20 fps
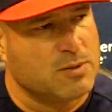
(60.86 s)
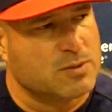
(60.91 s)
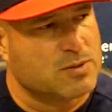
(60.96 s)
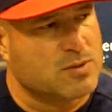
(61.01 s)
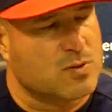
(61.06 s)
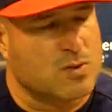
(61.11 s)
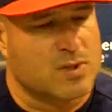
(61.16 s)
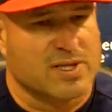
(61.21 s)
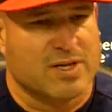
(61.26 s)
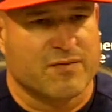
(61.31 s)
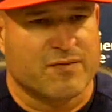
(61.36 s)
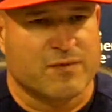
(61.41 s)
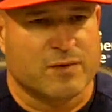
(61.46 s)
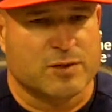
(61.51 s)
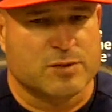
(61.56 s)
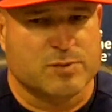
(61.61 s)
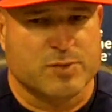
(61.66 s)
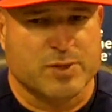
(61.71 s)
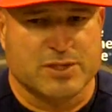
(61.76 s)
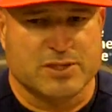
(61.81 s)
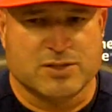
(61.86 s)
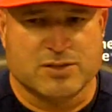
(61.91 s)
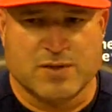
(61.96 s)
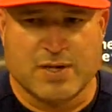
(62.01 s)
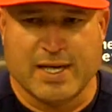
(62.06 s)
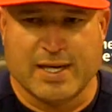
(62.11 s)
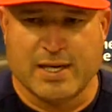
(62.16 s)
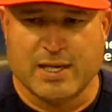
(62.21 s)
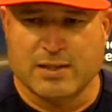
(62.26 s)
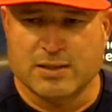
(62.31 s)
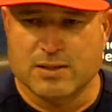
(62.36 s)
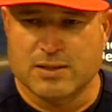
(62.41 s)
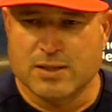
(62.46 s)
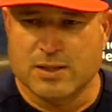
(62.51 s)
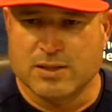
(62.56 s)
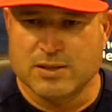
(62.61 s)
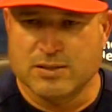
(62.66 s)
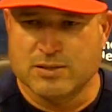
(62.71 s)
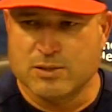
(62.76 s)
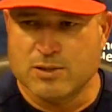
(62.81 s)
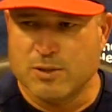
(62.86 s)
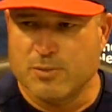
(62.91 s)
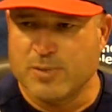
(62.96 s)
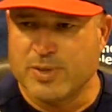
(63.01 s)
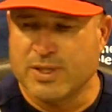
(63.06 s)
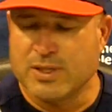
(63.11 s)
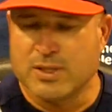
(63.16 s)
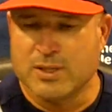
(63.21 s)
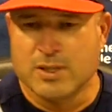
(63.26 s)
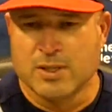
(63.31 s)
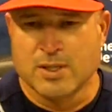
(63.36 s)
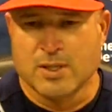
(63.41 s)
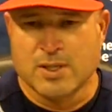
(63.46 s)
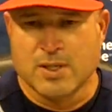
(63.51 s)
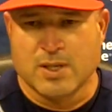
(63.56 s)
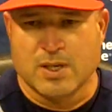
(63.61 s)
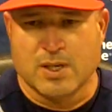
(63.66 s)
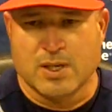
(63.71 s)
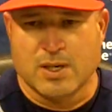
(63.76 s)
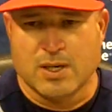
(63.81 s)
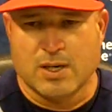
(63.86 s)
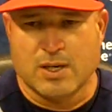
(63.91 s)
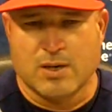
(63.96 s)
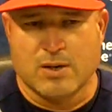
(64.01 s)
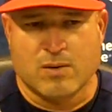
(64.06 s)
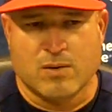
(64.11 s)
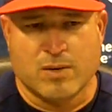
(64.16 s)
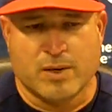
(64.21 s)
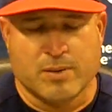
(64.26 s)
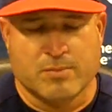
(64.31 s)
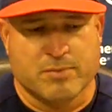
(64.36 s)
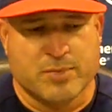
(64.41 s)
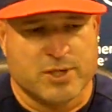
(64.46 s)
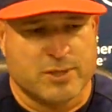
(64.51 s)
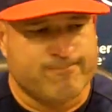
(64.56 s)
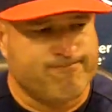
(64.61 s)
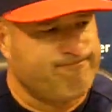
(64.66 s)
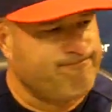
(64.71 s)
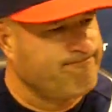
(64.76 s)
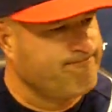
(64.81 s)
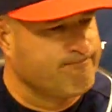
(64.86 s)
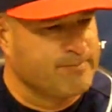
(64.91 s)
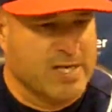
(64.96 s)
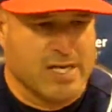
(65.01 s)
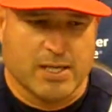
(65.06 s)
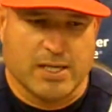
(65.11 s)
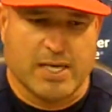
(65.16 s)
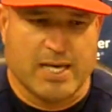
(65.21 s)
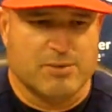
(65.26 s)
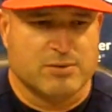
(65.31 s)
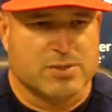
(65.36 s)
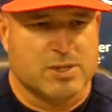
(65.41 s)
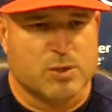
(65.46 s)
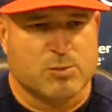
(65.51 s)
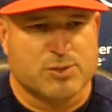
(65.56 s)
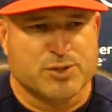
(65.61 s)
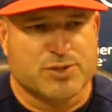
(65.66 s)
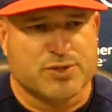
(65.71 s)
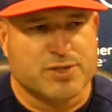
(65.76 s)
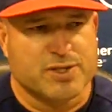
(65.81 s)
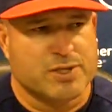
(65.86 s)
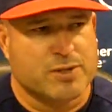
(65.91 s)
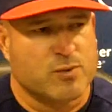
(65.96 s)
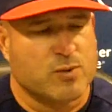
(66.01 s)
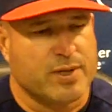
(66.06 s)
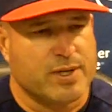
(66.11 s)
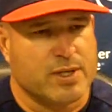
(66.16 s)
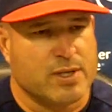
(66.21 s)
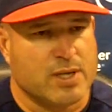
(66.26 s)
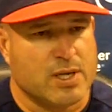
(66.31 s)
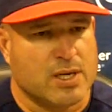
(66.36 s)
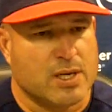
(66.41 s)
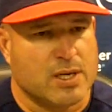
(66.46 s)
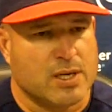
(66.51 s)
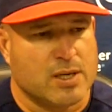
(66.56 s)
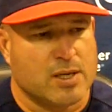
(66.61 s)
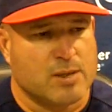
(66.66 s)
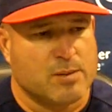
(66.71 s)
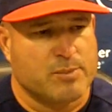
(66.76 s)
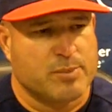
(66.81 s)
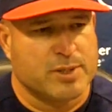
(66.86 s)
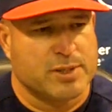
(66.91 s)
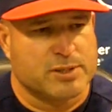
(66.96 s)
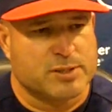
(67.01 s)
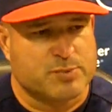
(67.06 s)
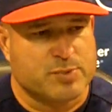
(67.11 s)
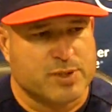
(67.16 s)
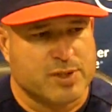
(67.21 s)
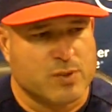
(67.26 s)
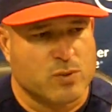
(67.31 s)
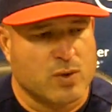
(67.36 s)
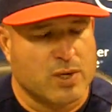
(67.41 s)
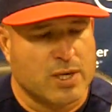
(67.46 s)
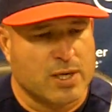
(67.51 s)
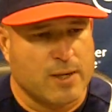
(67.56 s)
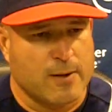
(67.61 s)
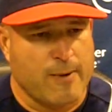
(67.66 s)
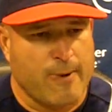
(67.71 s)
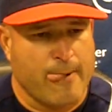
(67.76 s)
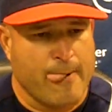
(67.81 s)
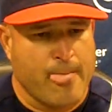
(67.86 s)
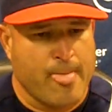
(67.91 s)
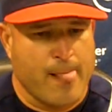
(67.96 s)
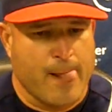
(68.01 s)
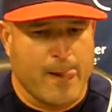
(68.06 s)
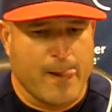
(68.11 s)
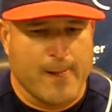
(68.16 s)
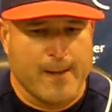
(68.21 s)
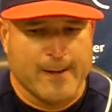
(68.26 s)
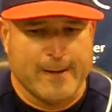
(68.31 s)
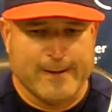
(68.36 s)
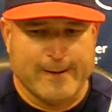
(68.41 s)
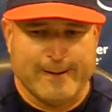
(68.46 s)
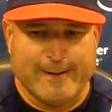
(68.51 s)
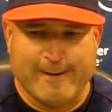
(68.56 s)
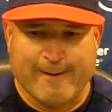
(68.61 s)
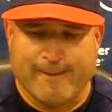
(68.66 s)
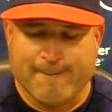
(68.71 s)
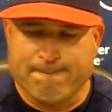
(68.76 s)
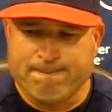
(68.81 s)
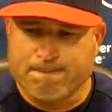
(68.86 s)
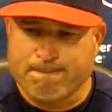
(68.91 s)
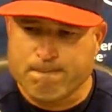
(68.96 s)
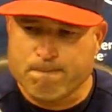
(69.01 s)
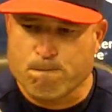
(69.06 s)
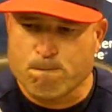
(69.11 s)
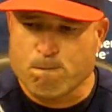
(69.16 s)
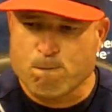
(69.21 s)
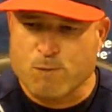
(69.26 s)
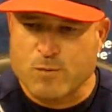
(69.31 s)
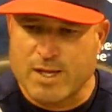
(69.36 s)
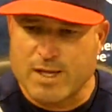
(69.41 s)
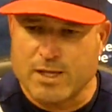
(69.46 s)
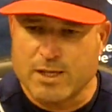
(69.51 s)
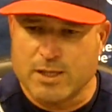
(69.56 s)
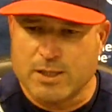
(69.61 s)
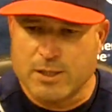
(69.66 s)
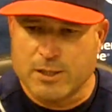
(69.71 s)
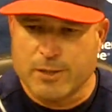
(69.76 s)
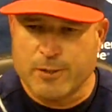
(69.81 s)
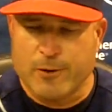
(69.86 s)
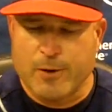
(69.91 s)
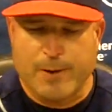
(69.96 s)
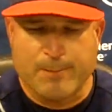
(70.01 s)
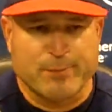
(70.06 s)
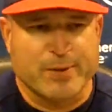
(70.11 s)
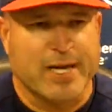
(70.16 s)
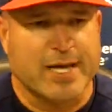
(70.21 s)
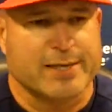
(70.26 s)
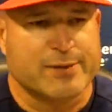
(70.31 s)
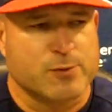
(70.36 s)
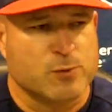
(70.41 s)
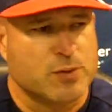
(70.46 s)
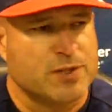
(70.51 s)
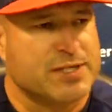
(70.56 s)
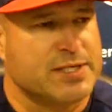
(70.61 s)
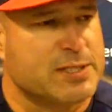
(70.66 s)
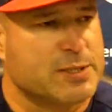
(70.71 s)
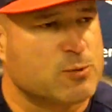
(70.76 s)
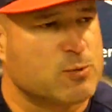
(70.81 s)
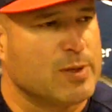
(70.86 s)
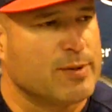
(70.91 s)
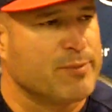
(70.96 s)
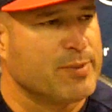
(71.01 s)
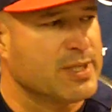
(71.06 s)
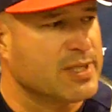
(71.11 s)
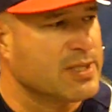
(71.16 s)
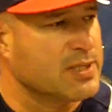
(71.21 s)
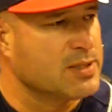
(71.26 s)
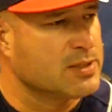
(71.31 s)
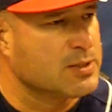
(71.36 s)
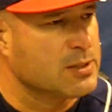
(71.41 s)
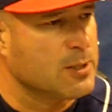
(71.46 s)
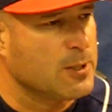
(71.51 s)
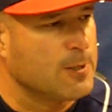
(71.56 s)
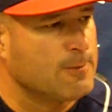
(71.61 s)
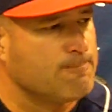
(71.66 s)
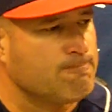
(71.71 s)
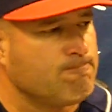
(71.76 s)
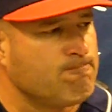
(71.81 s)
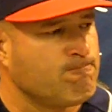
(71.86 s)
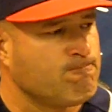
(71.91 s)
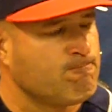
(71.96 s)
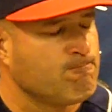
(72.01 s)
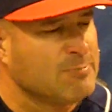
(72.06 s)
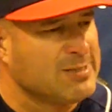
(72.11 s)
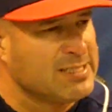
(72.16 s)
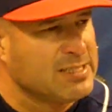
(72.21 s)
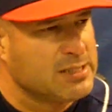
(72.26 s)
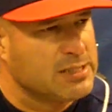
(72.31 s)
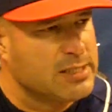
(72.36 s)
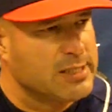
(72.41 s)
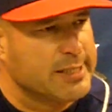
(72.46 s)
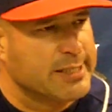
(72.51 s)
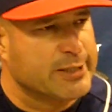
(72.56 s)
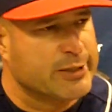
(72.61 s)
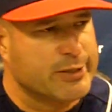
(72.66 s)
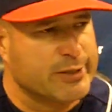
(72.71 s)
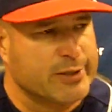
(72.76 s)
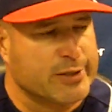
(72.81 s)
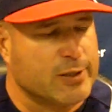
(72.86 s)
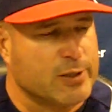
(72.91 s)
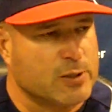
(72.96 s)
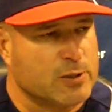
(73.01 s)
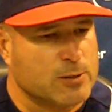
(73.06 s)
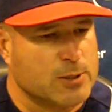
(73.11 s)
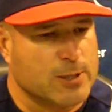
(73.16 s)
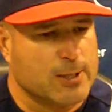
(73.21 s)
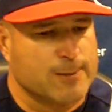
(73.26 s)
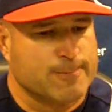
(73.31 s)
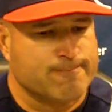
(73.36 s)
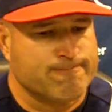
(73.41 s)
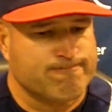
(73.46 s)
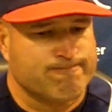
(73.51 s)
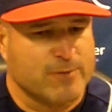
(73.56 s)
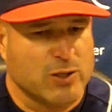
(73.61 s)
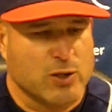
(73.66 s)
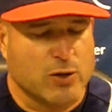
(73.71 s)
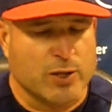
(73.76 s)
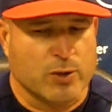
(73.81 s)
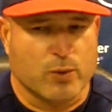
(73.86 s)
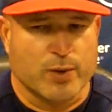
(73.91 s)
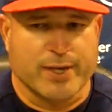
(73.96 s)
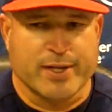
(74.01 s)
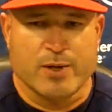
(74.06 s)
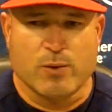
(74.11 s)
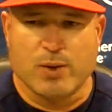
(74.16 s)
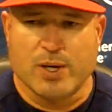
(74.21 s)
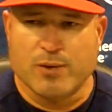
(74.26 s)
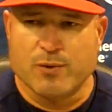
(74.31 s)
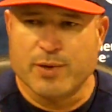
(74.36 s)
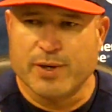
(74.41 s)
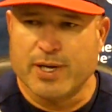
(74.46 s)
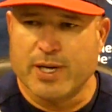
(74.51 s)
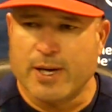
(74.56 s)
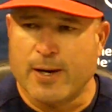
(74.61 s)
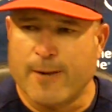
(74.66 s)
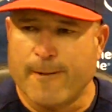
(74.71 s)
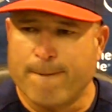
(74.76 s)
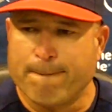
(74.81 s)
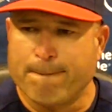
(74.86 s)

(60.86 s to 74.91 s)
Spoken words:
he was throwing that first pitch strike and jumping on him, but gave us an opportunity to win. Pitched pretty well, and you know, I'm glad to win this one because it could have gone the other way, the way we